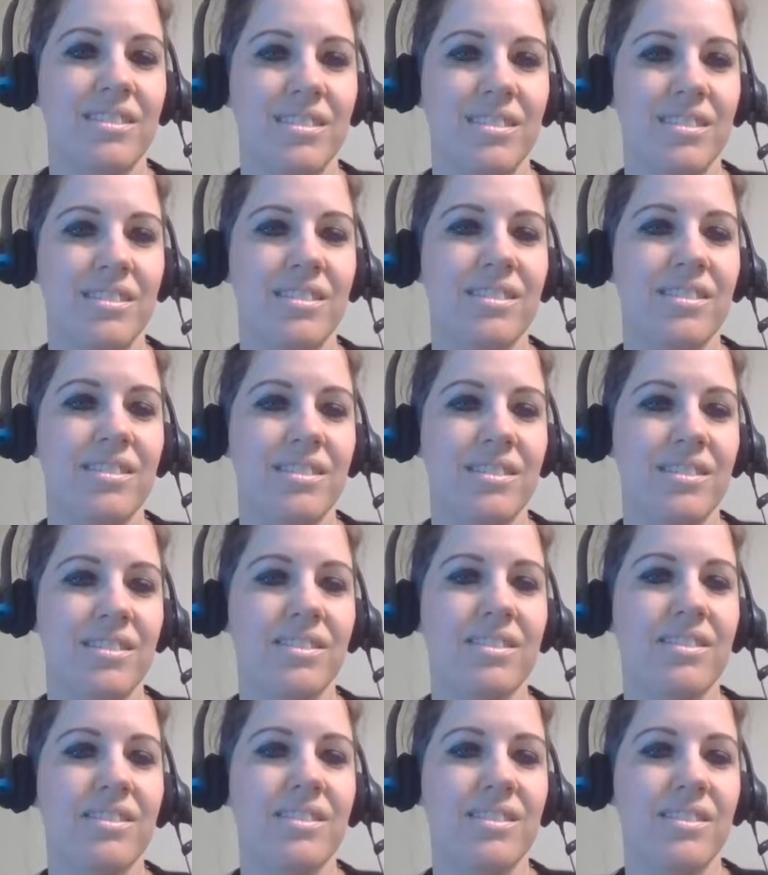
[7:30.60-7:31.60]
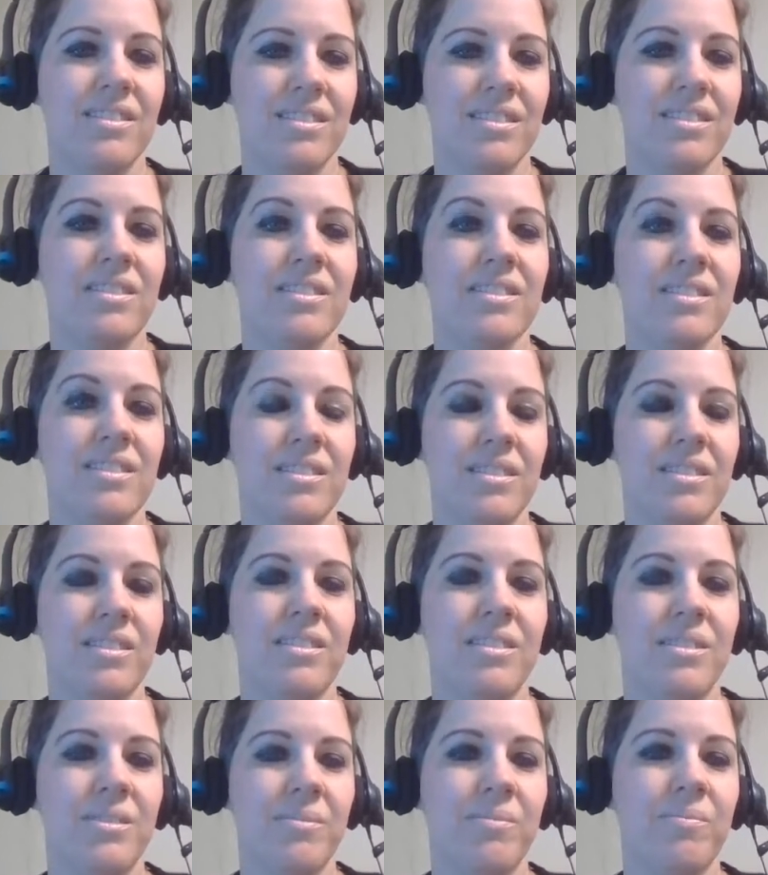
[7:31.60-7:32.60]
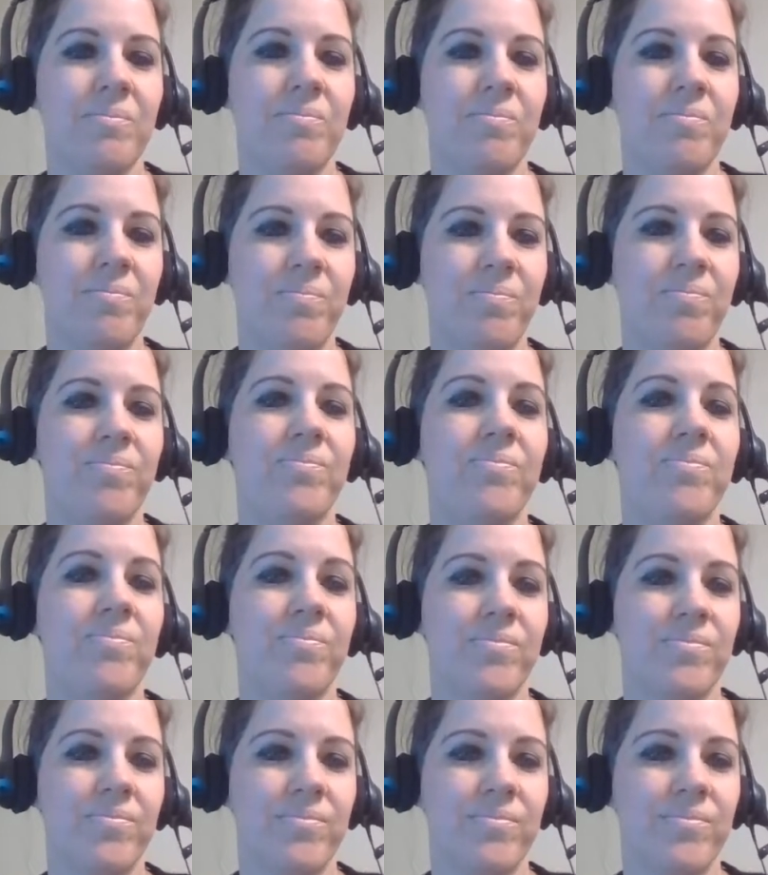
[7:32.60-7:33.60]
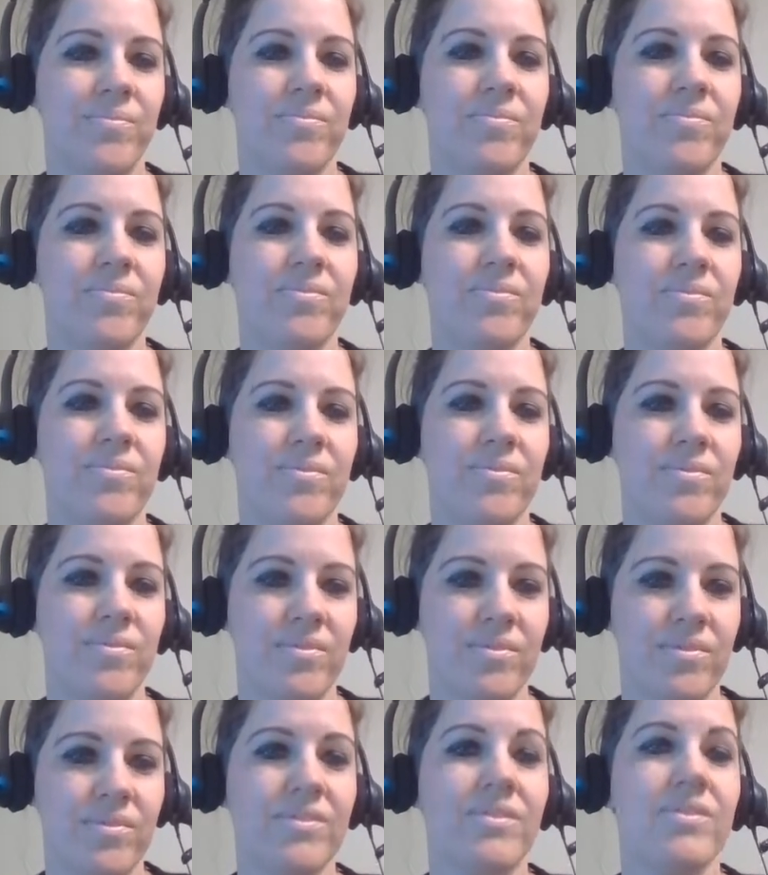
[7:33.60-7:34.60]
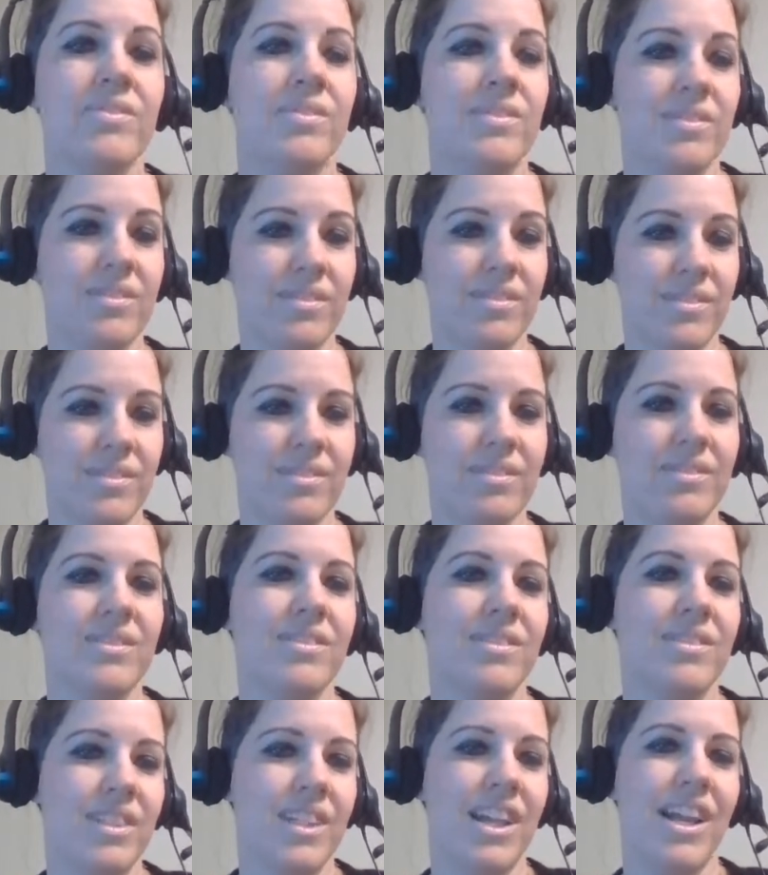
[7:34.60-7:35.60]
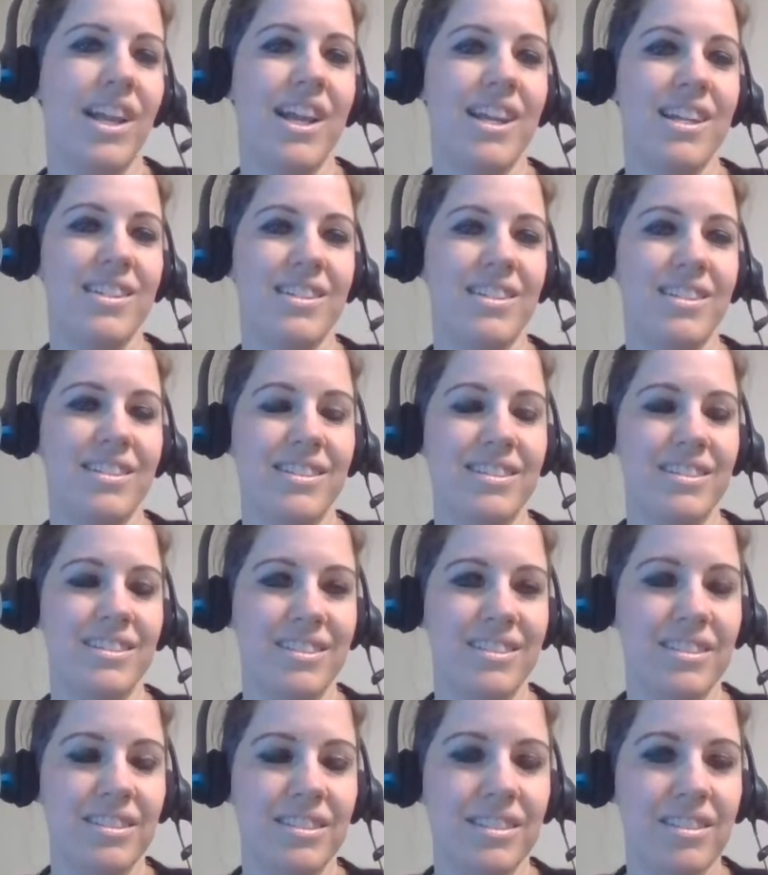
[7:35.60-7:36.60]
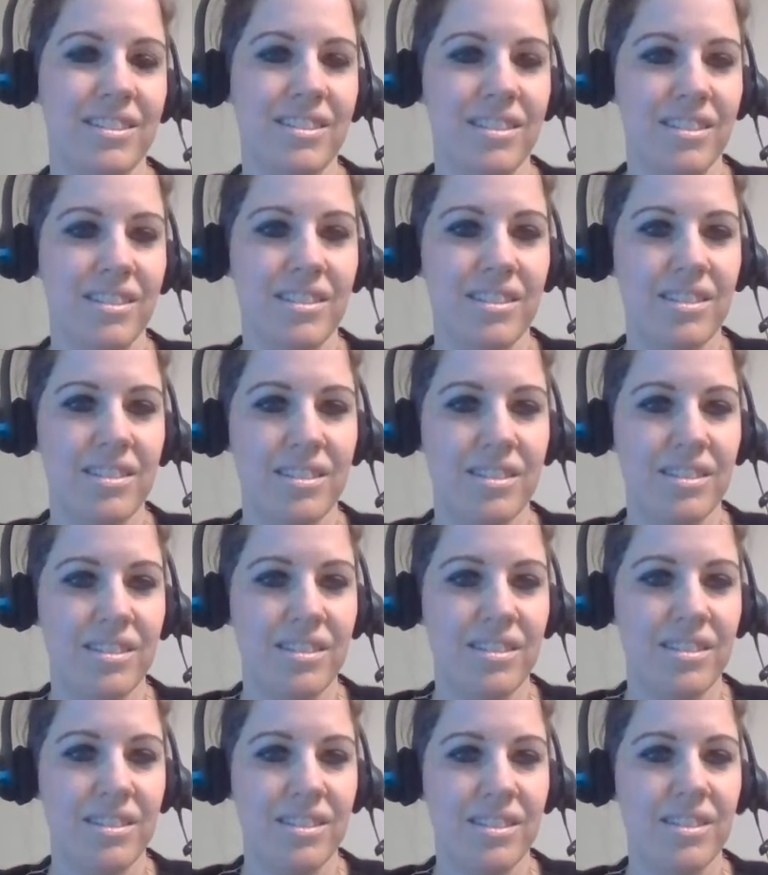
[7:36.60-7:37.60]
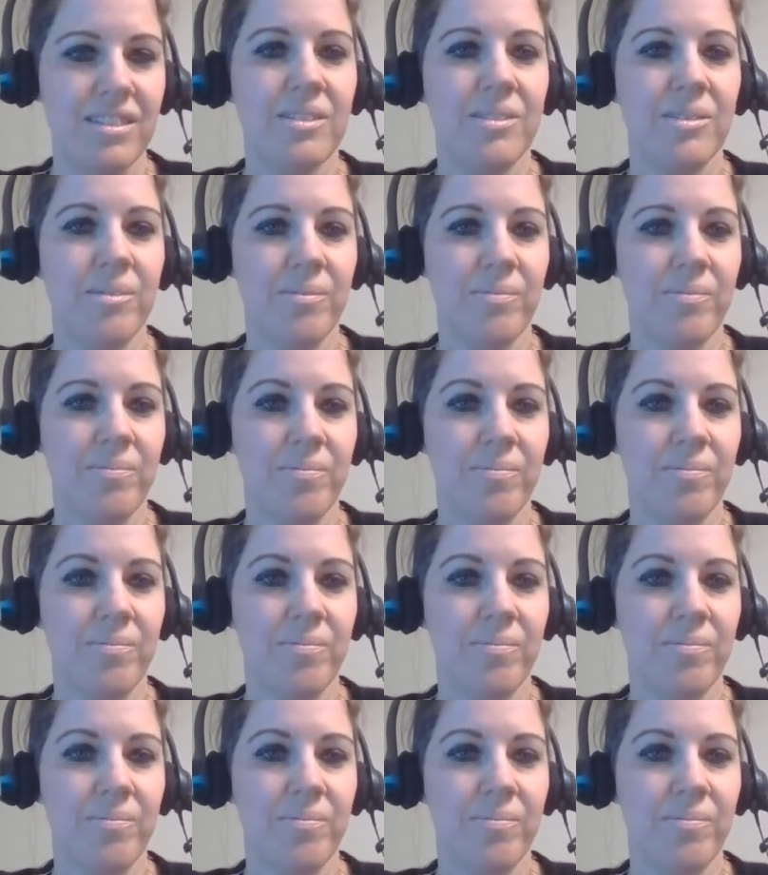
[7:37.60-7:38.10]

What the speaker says: [no speech]